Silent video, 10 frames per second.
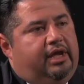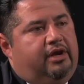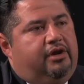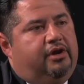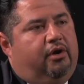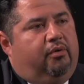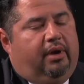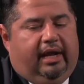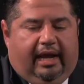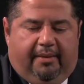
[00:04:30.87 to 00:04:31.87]
you know,
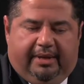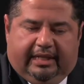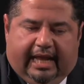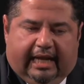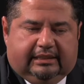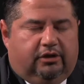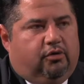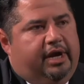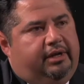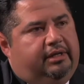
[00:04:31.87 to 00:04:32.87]
I mean, that's a
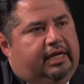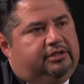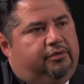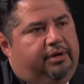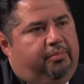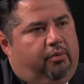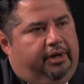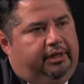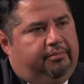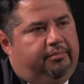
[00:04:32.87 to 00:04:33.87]
great point.